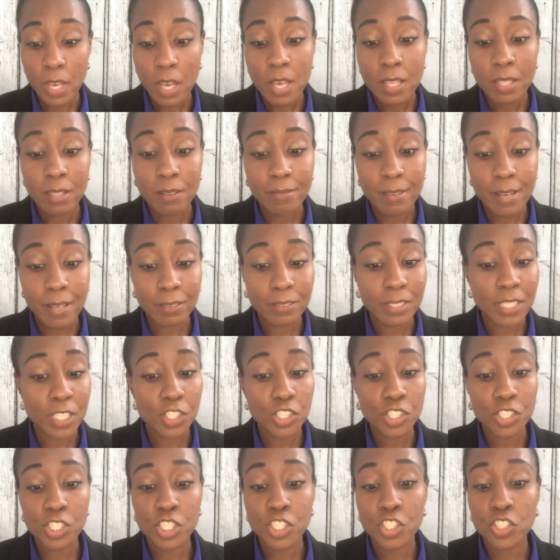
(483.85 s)
The
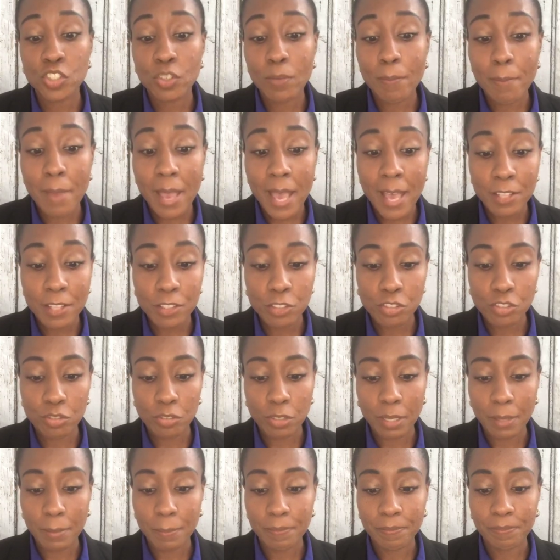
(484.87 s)
foundation is your
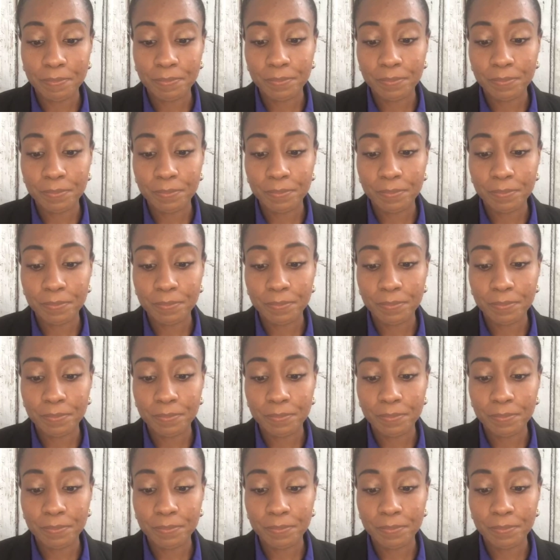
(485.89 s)
manuscript.